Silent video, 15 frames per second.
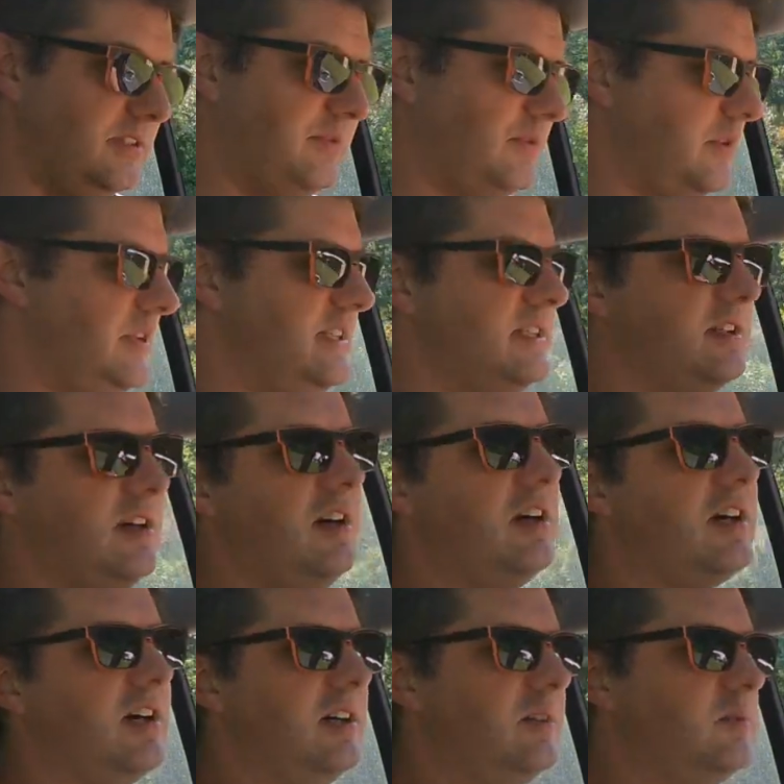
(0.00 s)
for this
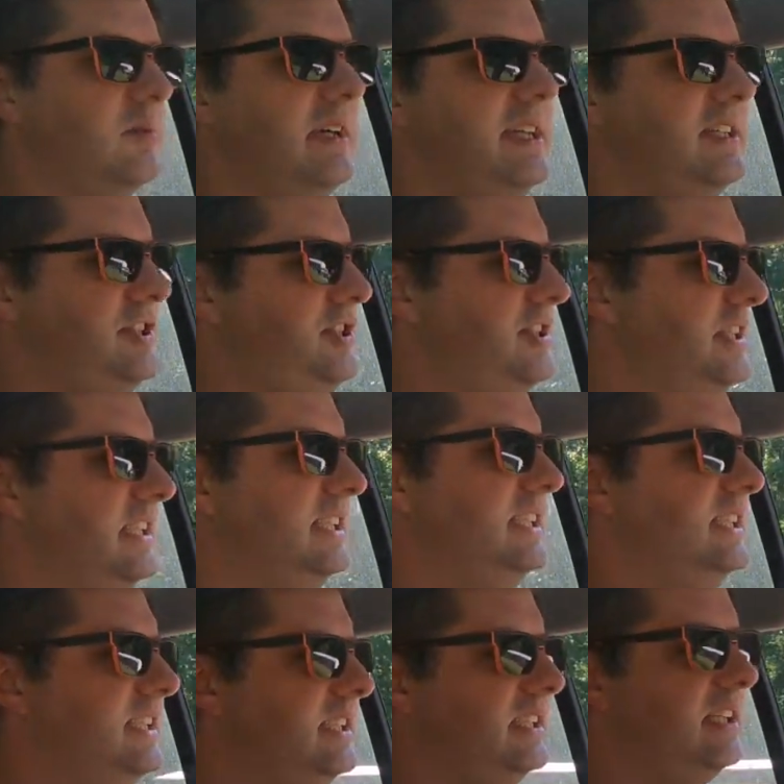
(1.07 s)
car, which
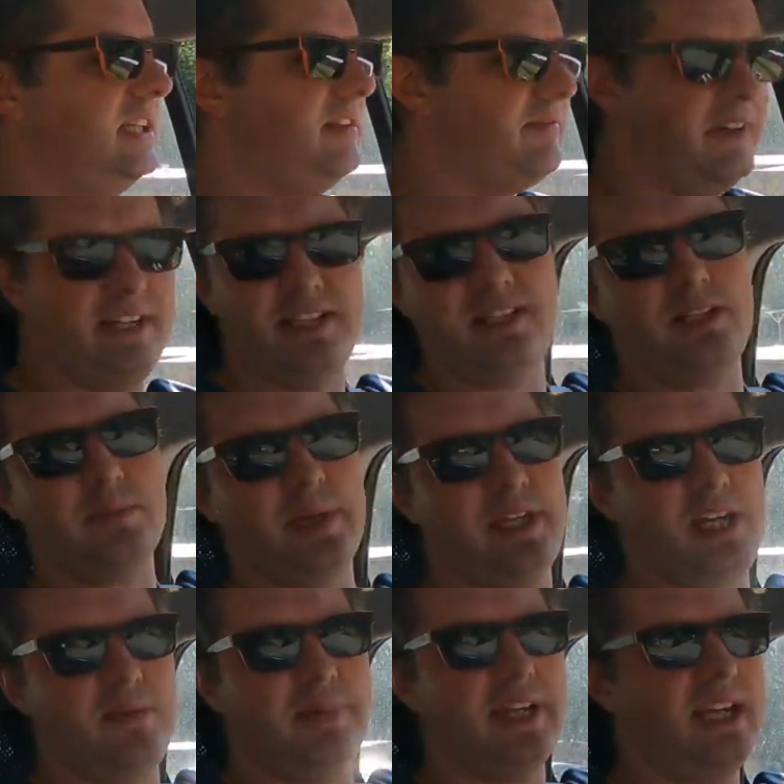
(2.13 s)
if I end up
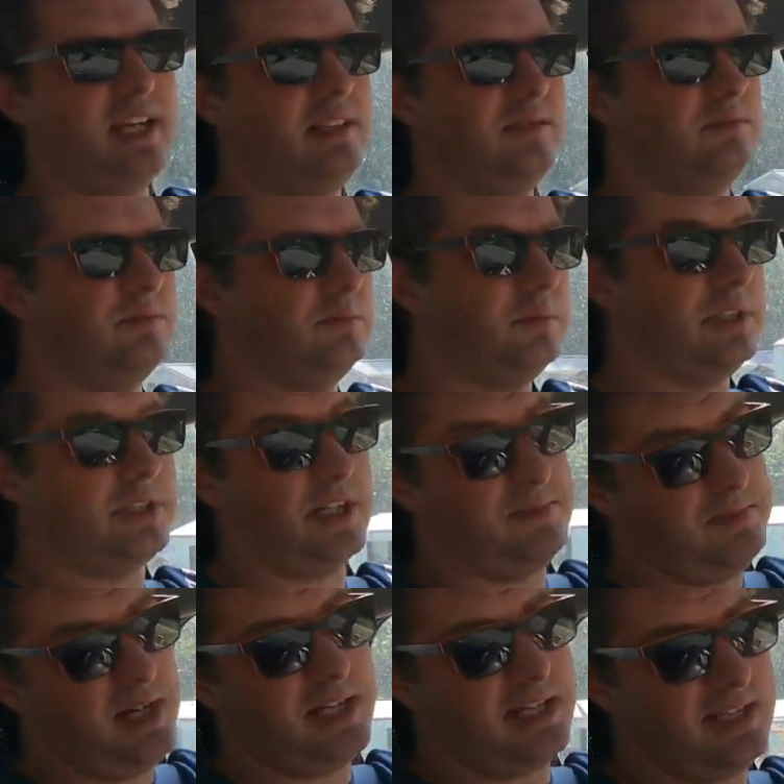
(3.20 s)
keeping it, which I
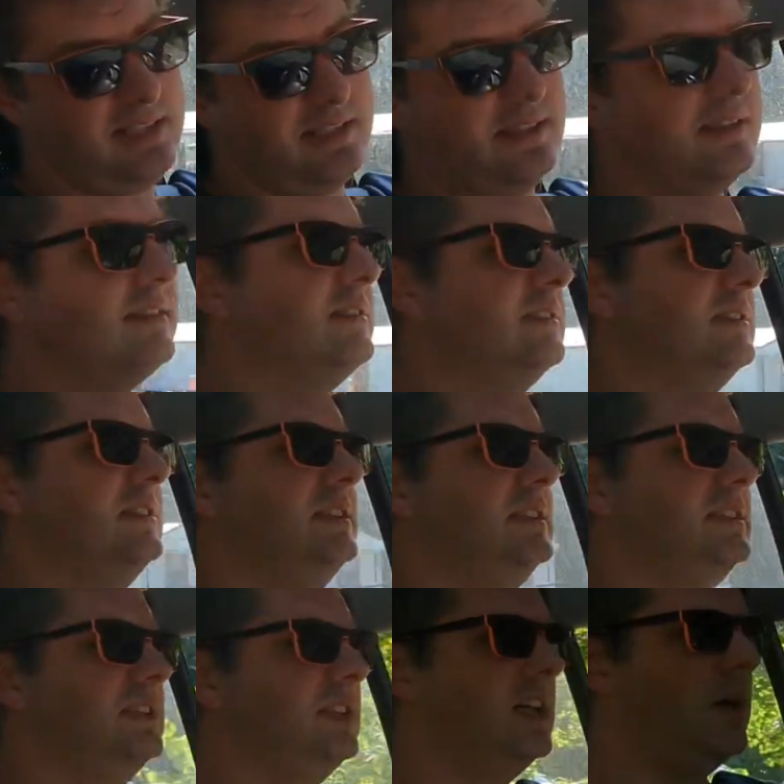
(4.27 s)
might,
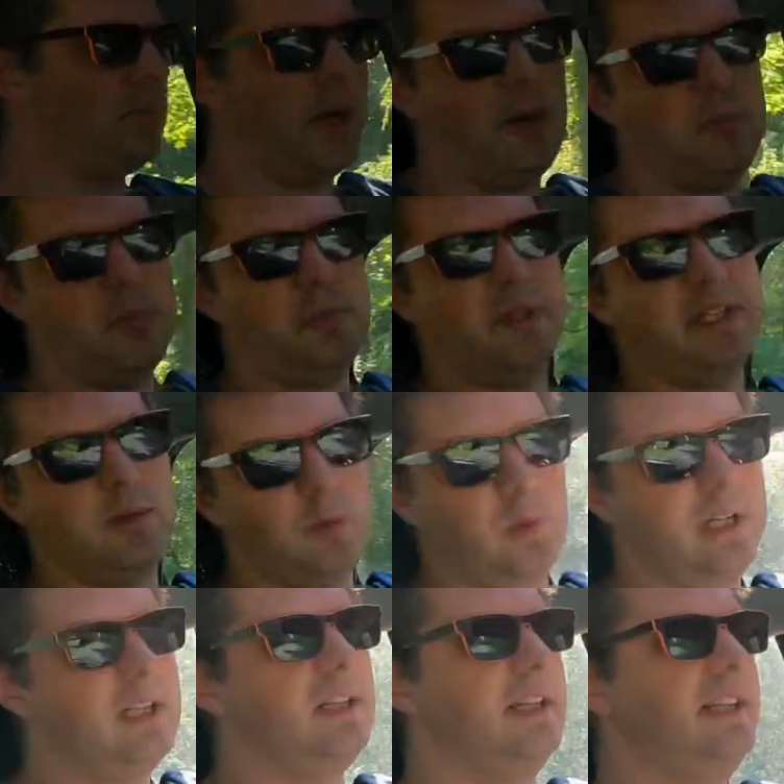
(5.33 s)
I probably
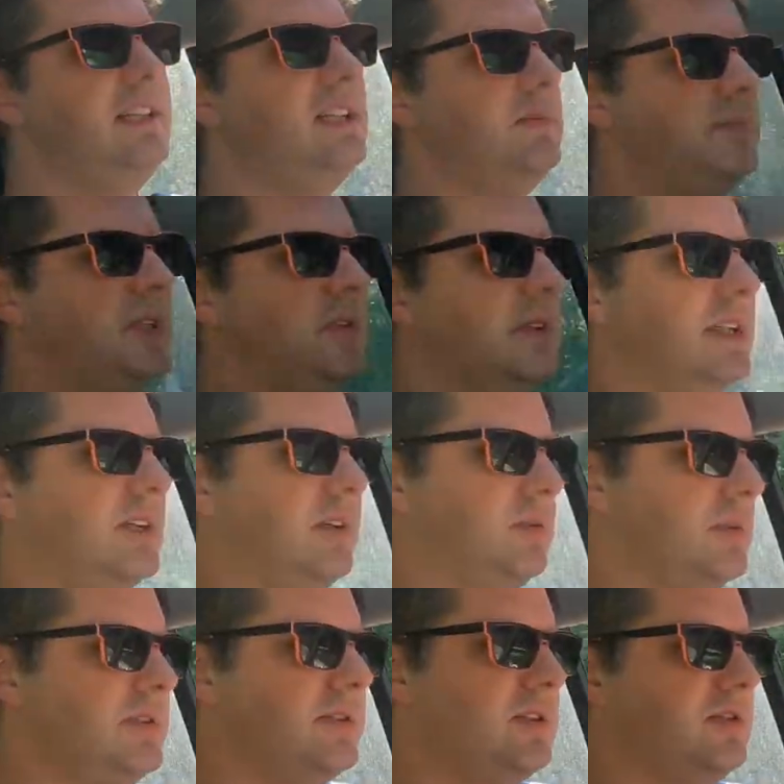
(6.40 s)
will end up doing.
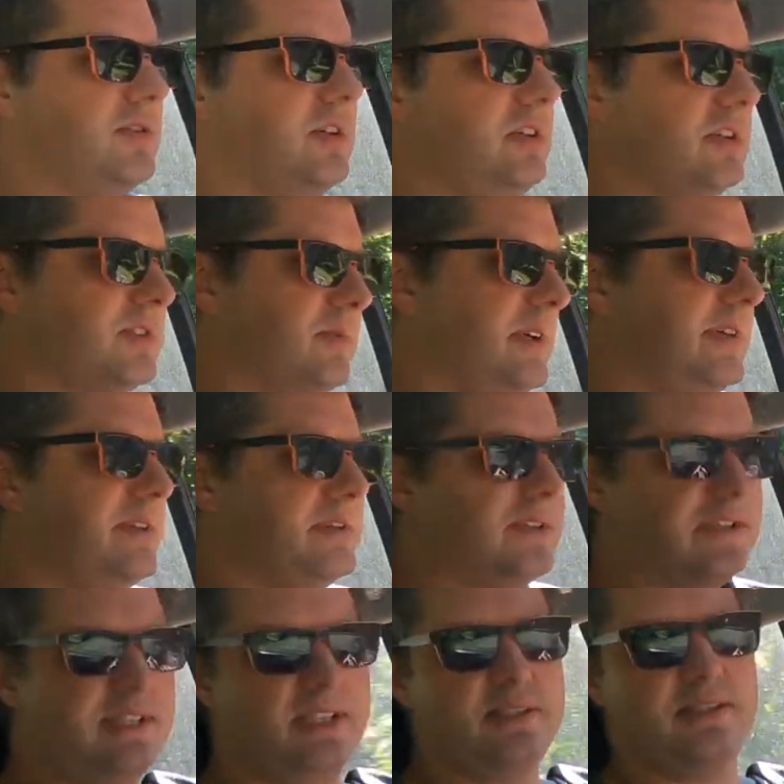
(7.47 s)
Cruise control is one of those
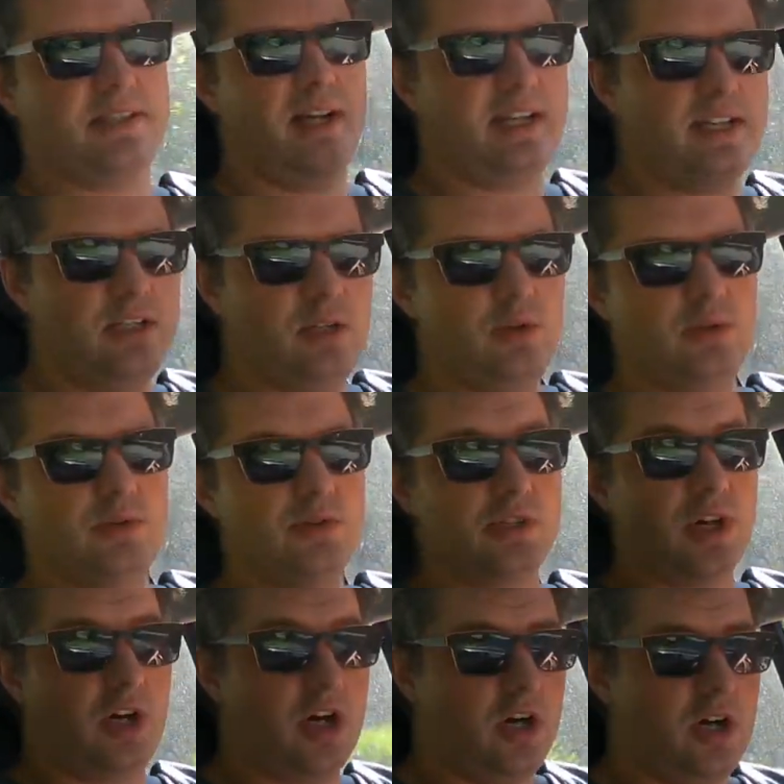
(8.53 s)
things that I use
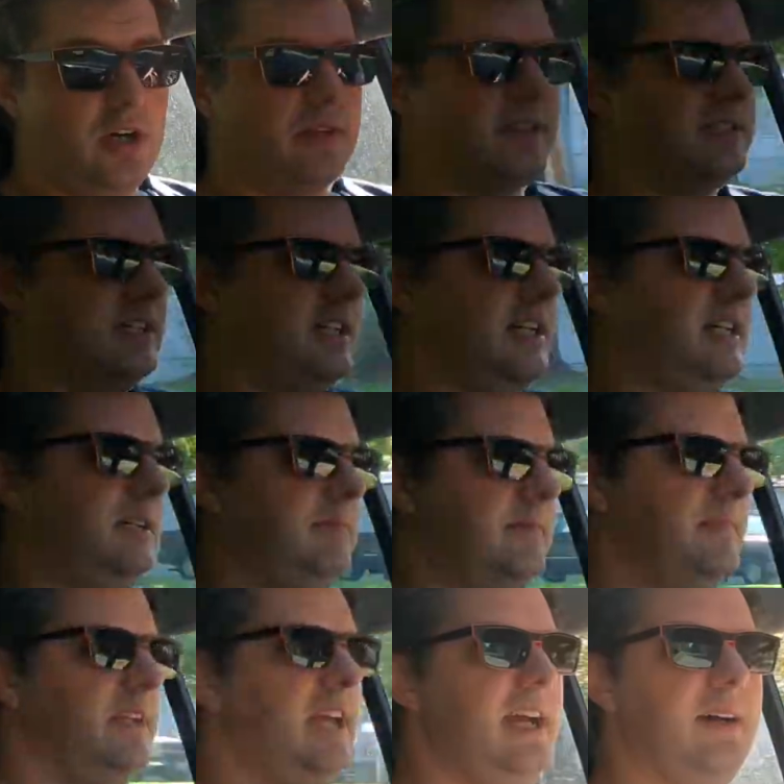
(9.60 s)
all the
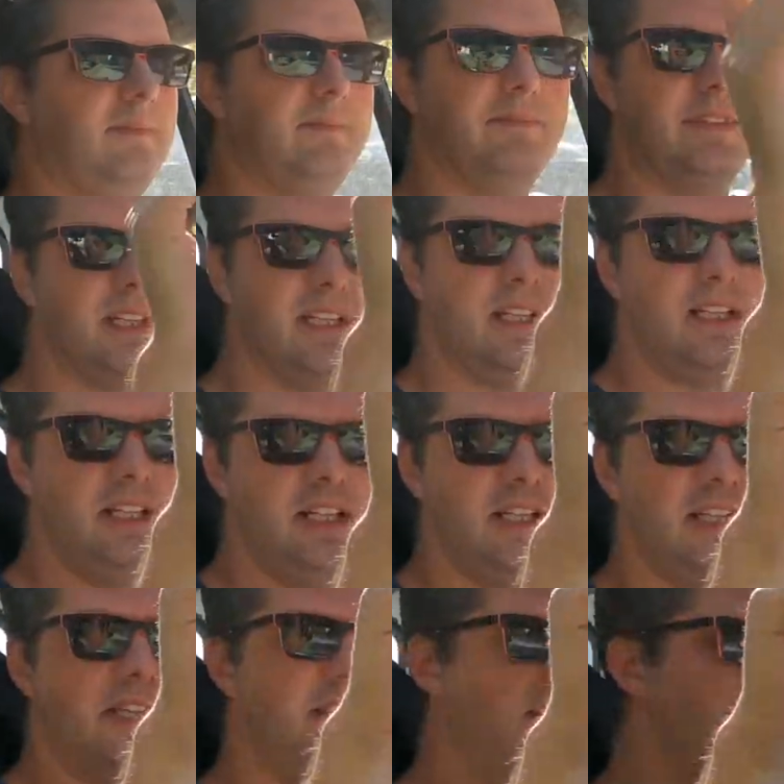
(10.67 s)
time. Now,
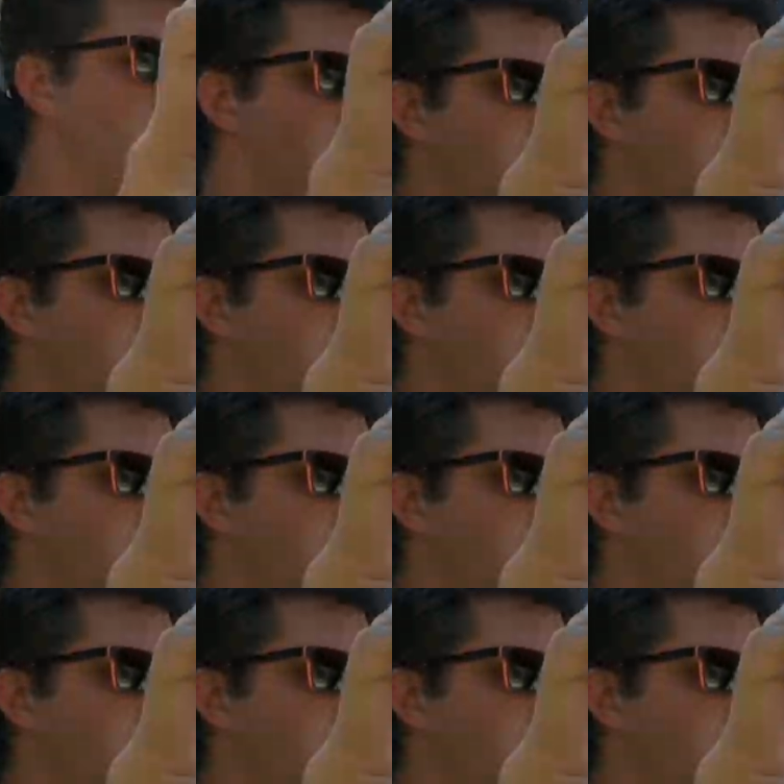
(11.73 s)
this